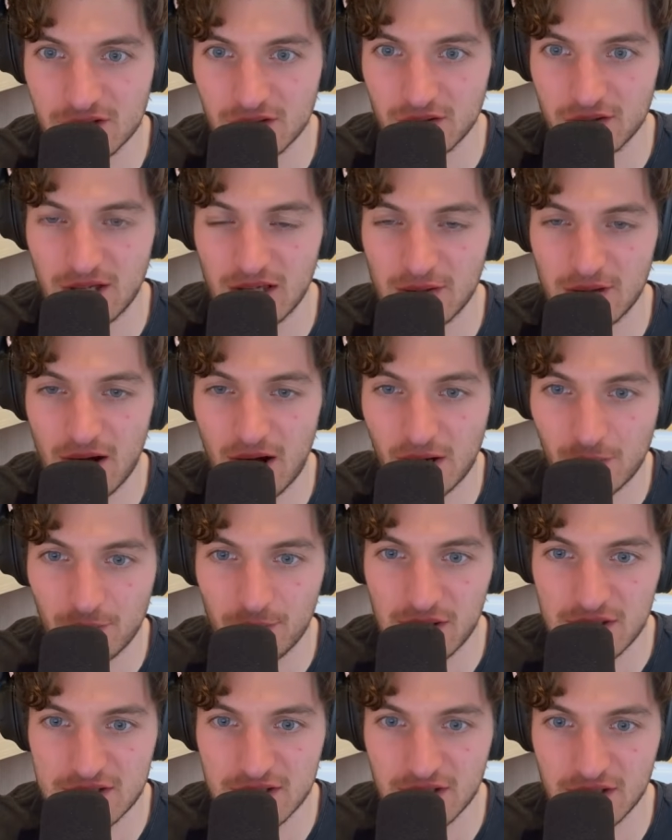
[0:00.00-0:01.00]
So they are
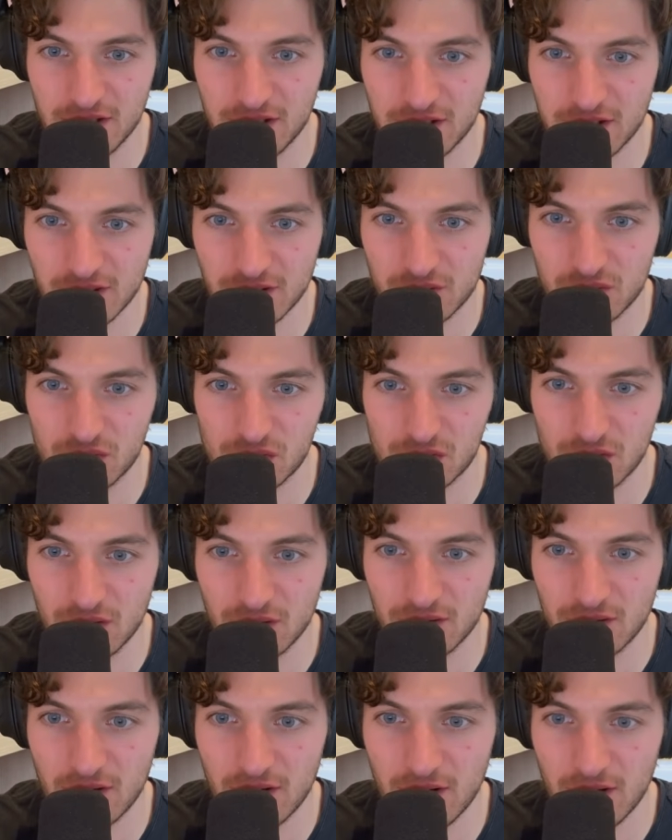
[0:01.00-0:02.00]
basically here to
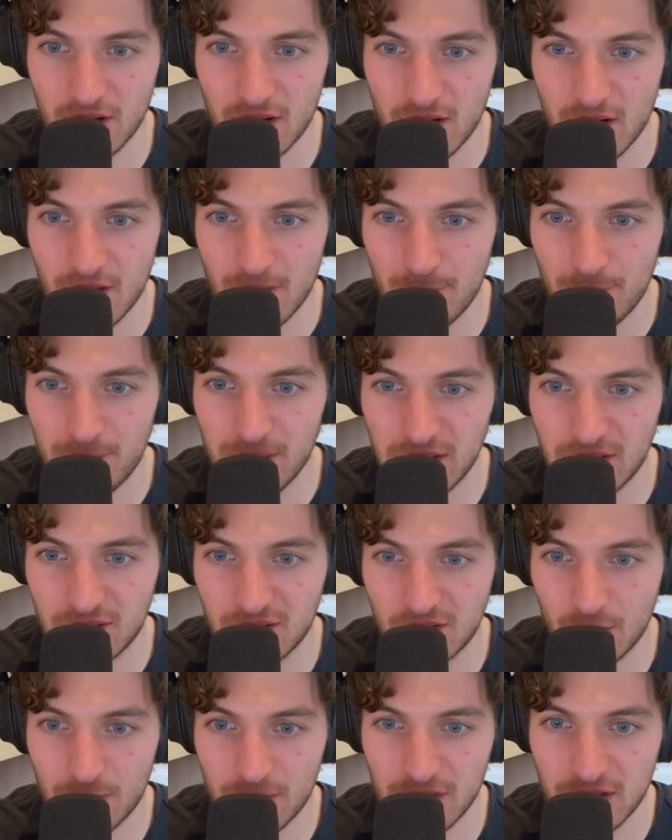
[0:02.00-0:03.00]
show the big
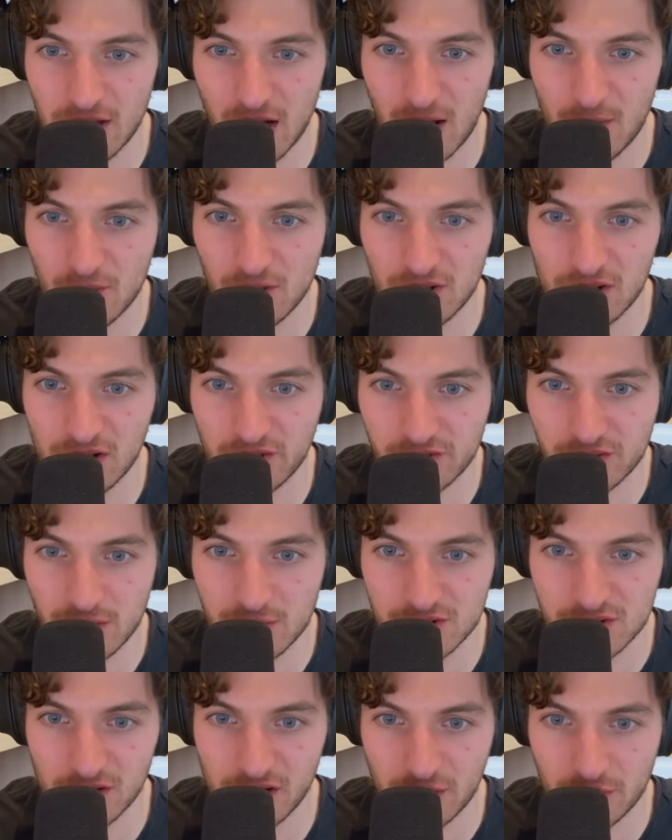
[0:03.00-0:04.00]
topic I'm learning
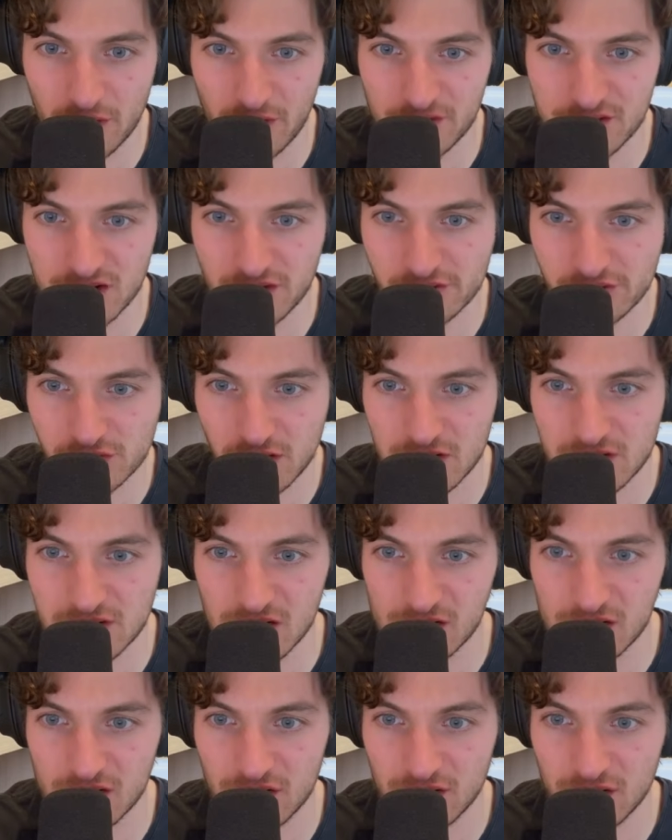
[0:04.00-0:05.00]
from. So here we have
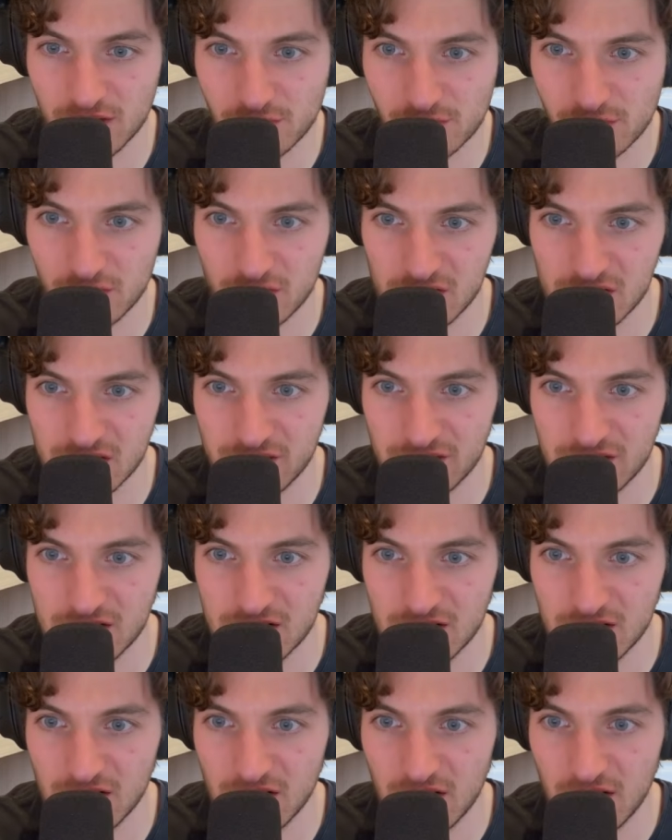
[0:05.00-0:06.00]
self-realization, here
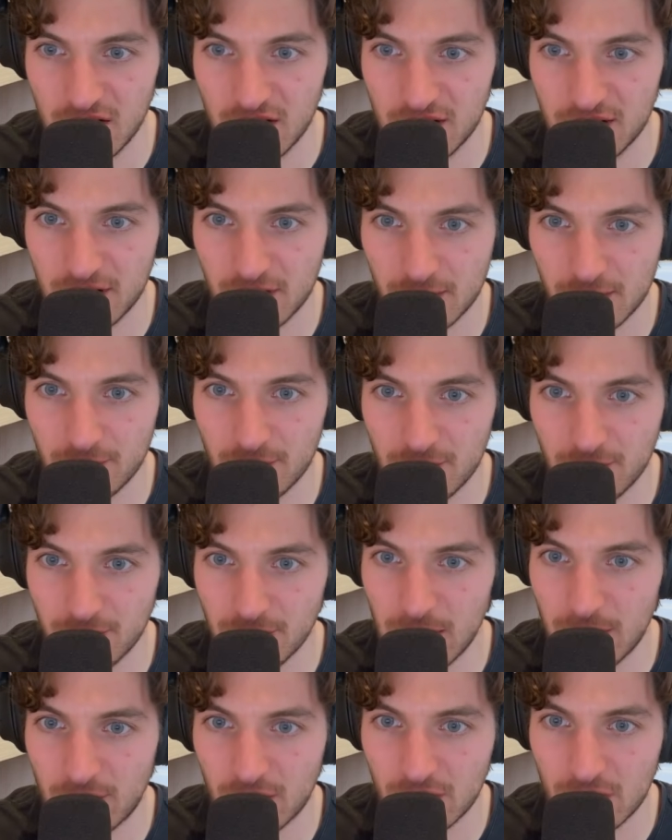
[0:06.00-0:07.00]
productivity, here
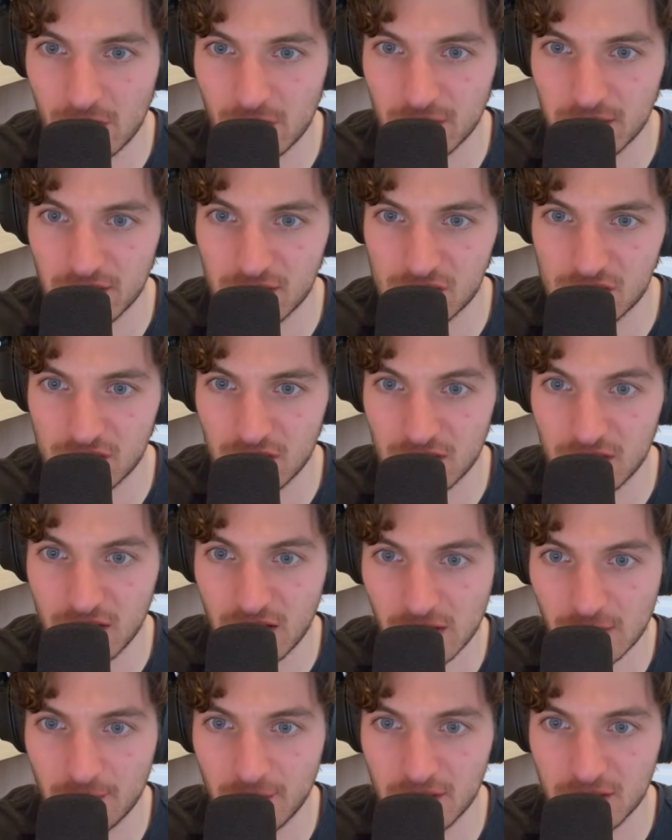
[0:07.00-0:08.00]
memory retention,
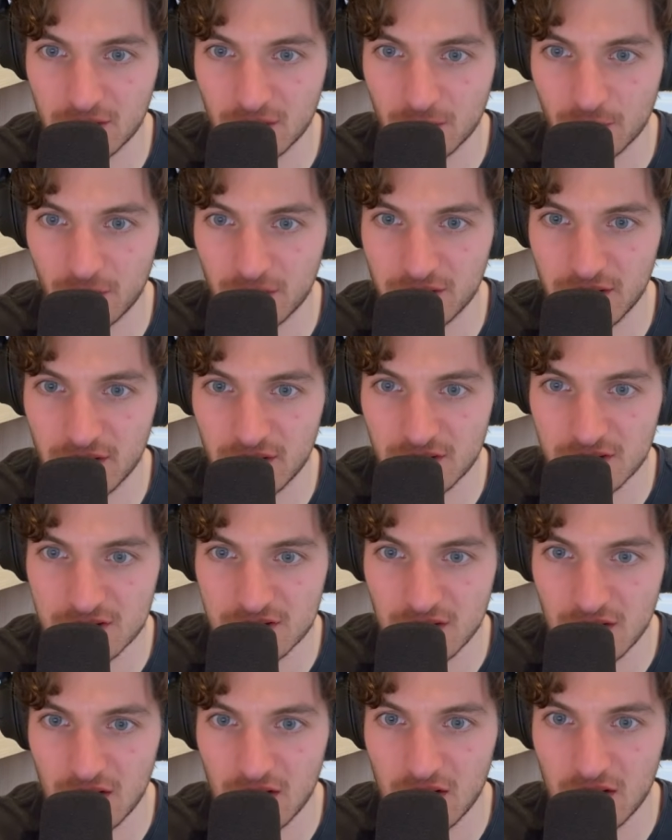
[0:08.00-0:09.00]
here mental
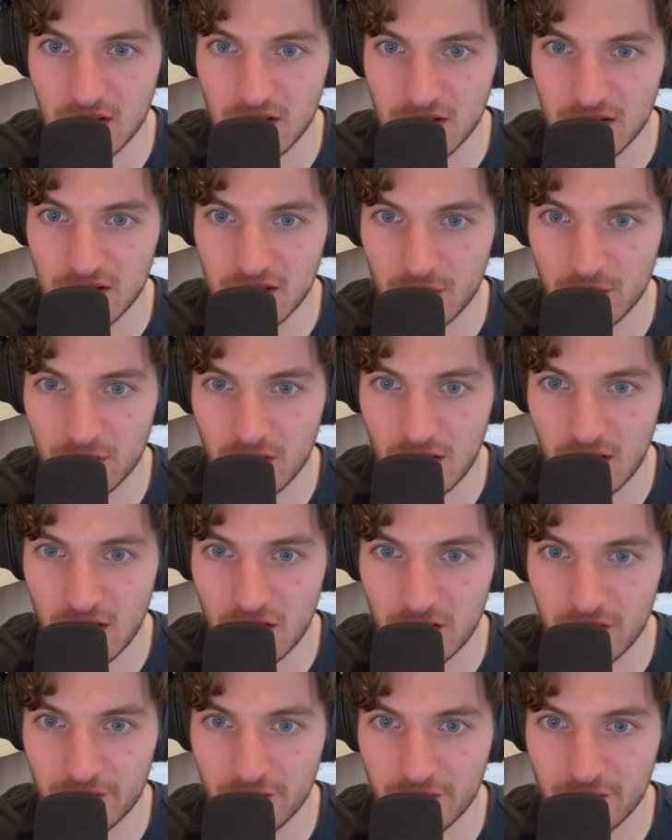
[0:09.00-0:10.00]
models, here we
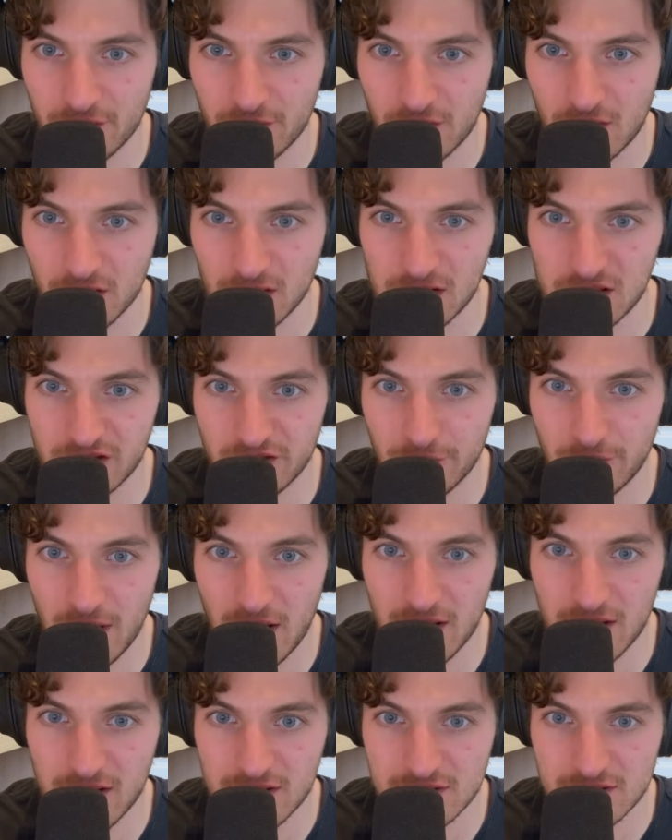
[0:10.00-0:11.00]
have cognitive
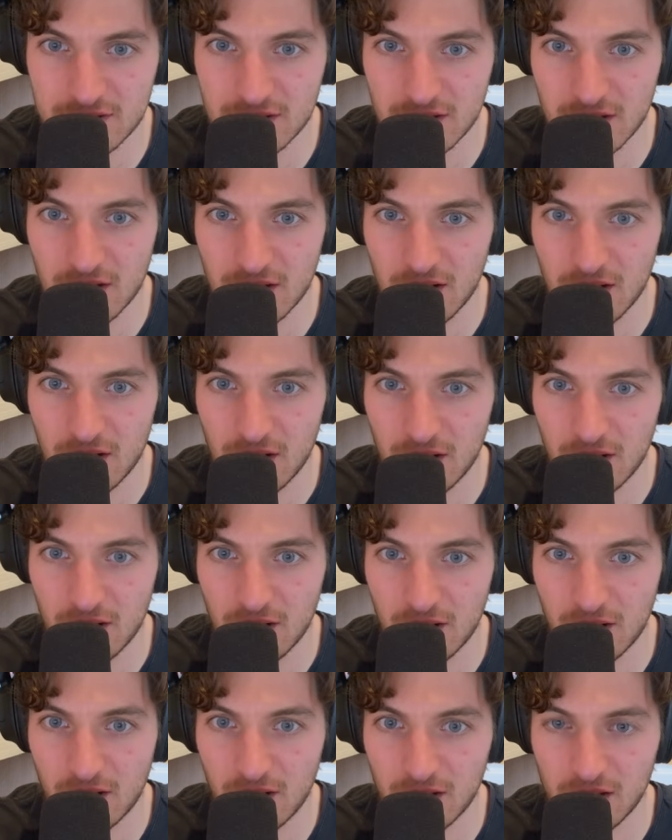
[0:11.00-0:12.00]
bias,
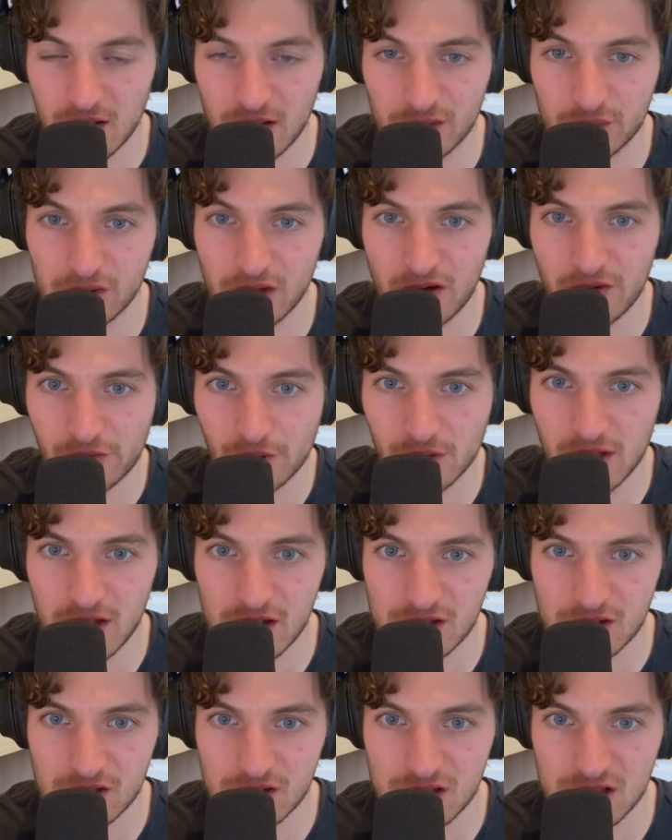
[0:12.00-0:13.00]
here we have
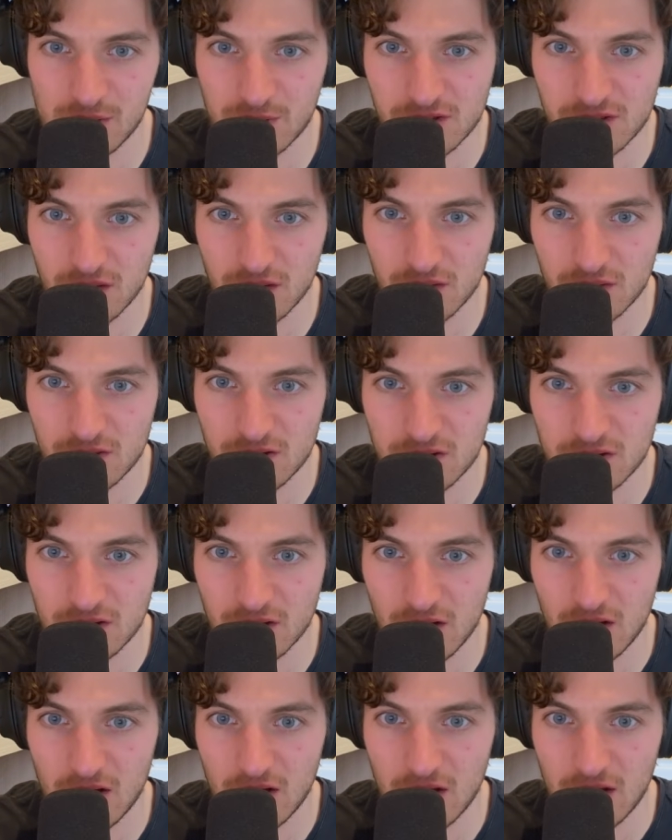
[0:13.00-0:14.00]
relationships nodes,
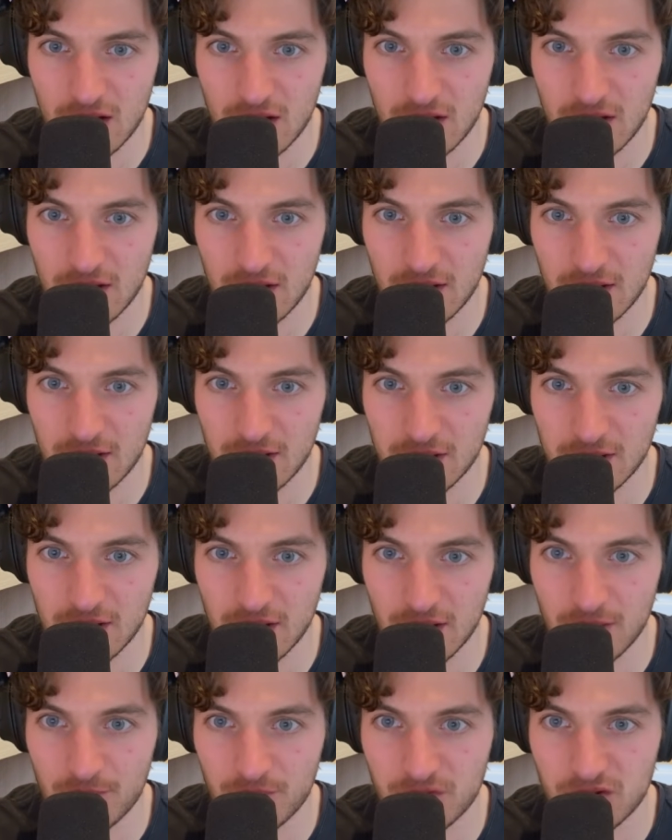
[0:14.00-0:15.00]
and
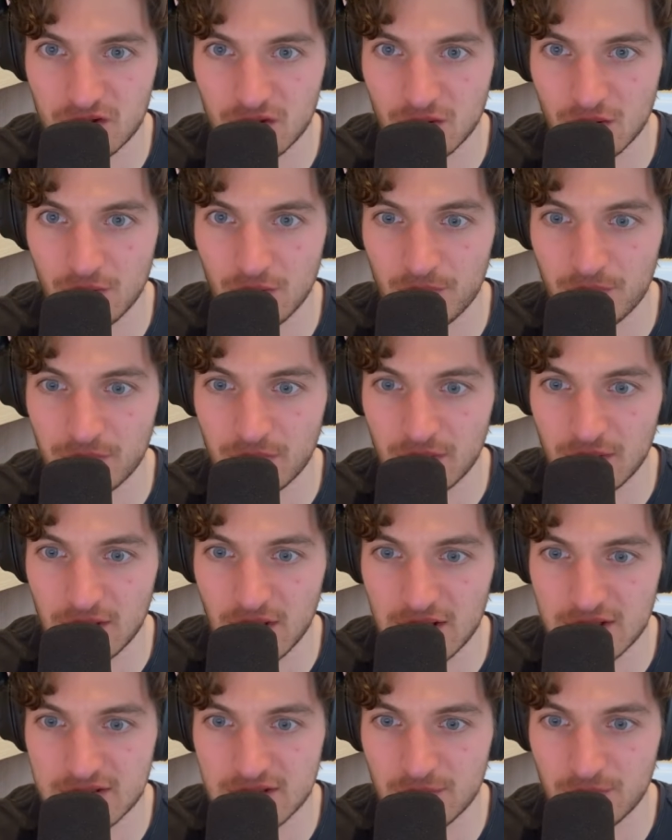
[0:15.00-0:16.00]
yeah, so
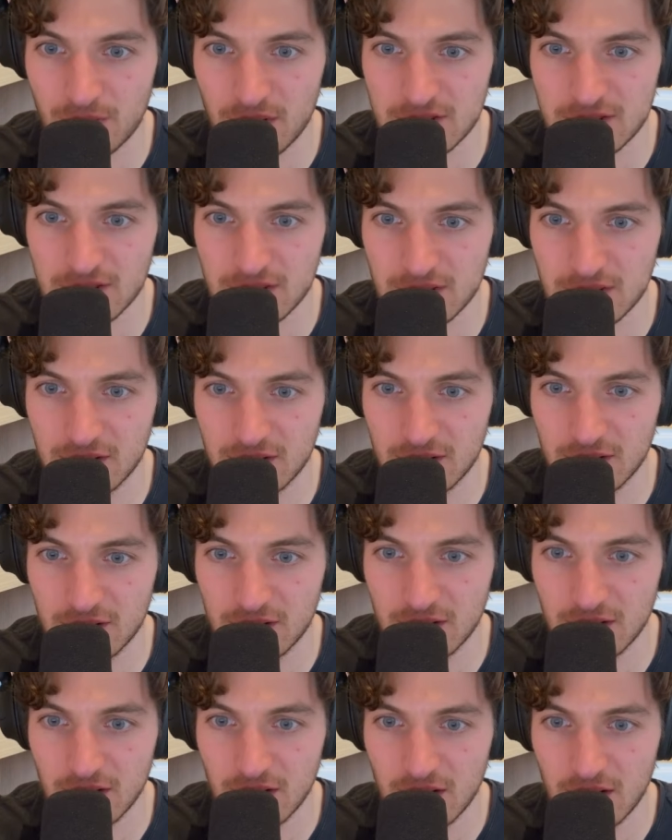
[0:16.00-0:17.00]
that's
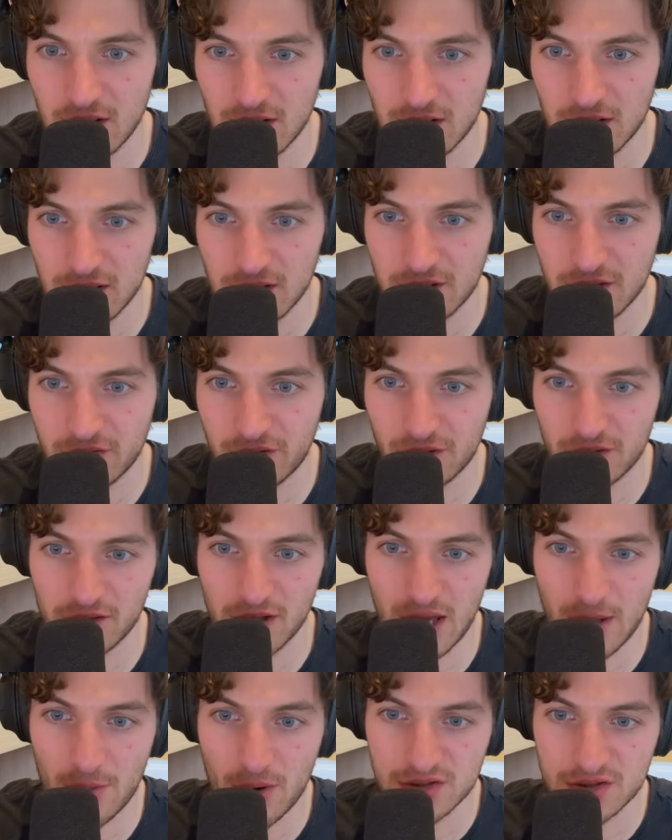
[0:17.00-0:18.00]
basically it for the
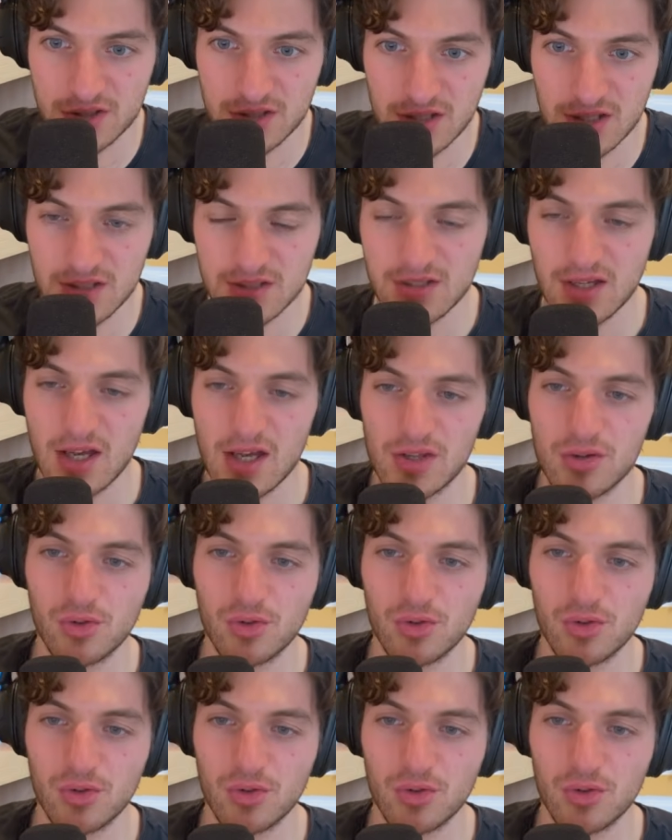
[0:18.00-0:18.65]
MOCs.